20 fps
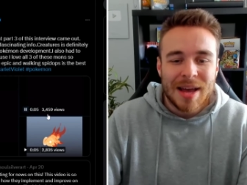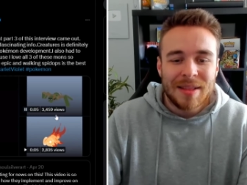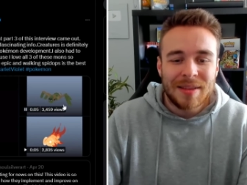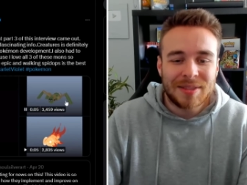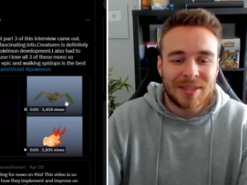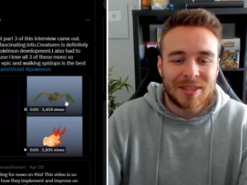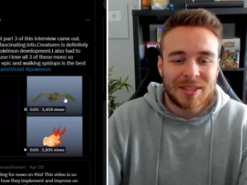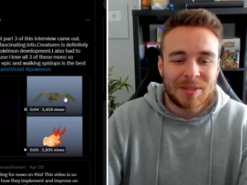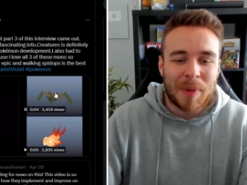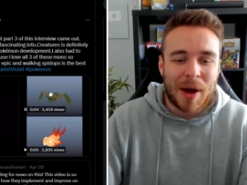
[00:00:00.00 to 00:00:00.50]

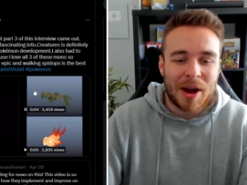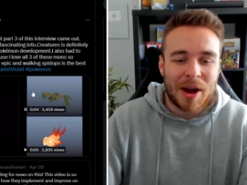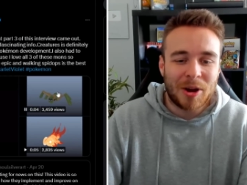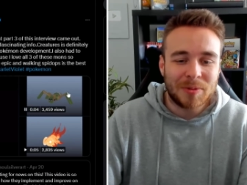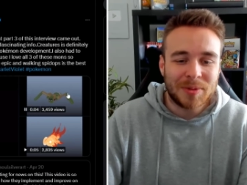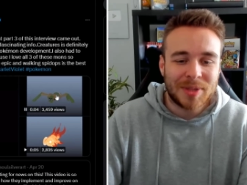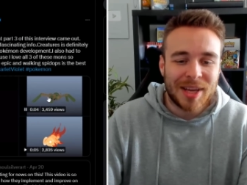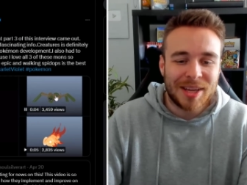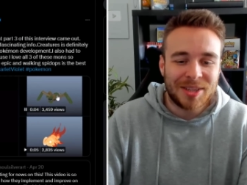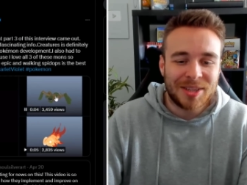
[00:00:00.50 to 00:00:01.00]
This is
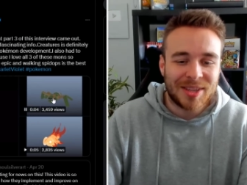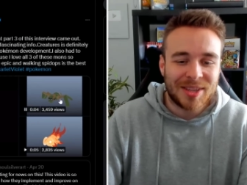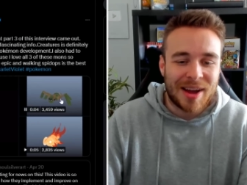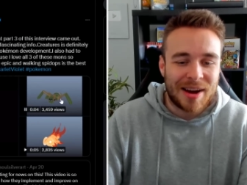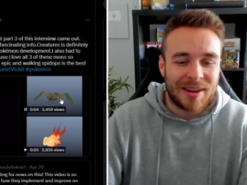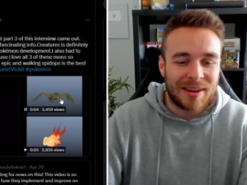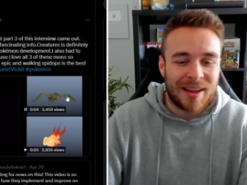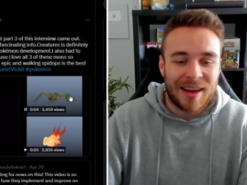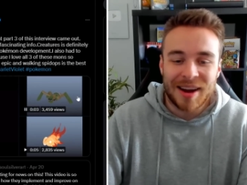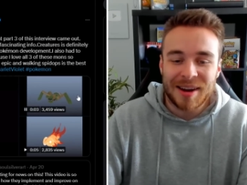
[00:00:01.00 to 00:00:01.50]
Spidops here just
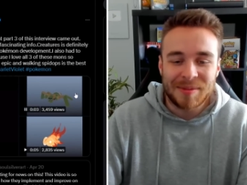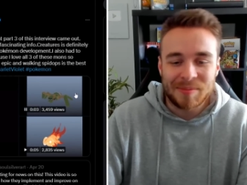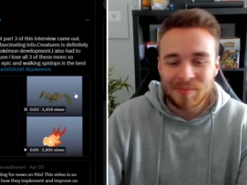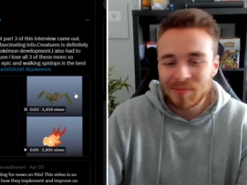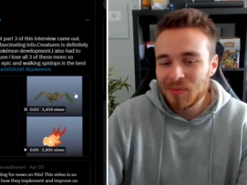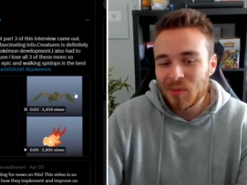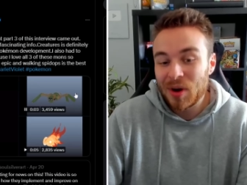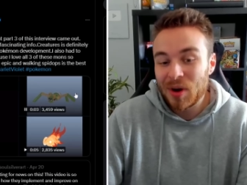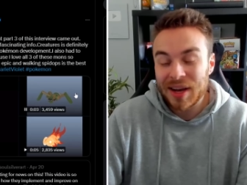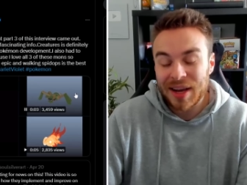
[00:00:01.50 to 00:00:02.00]
kind of like,
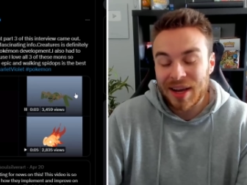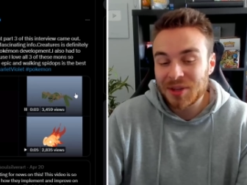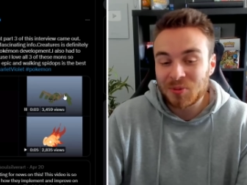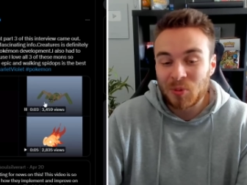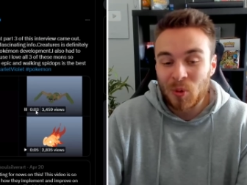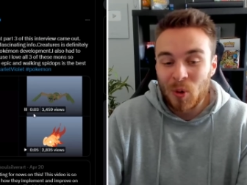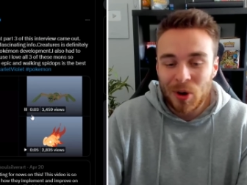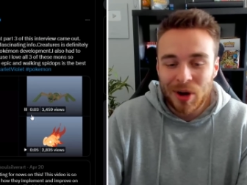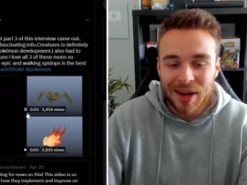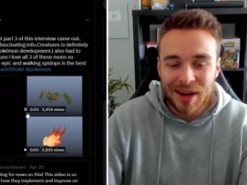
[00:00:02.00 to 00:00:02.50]
well, I guess
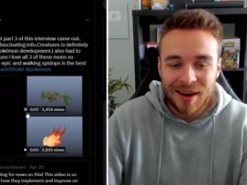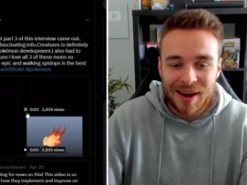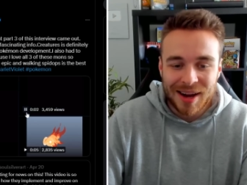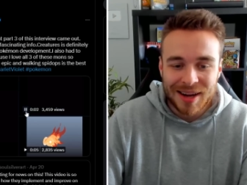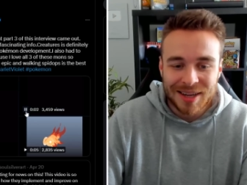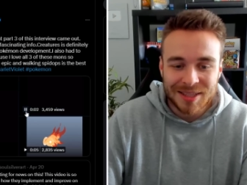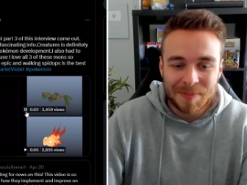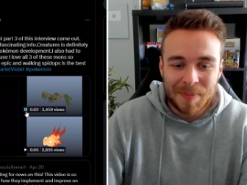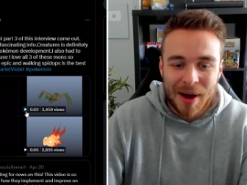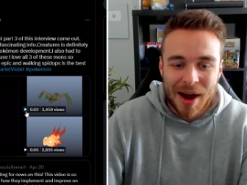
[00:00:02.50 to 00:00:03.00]
walking
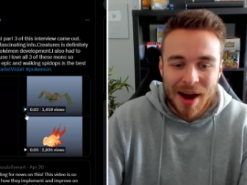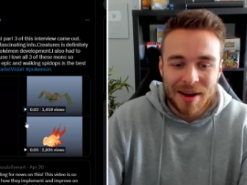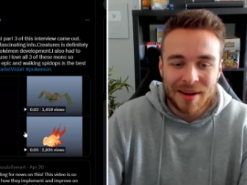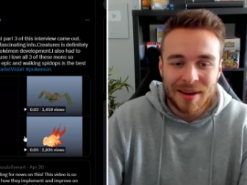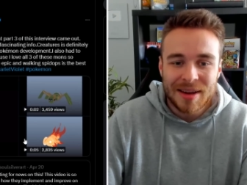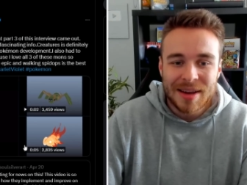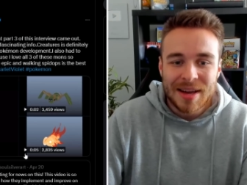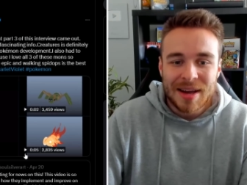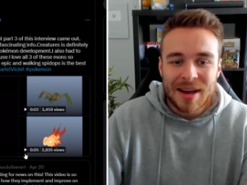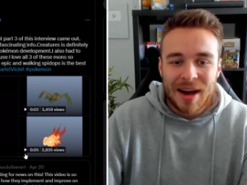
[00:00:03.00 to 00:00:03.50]
like a spider.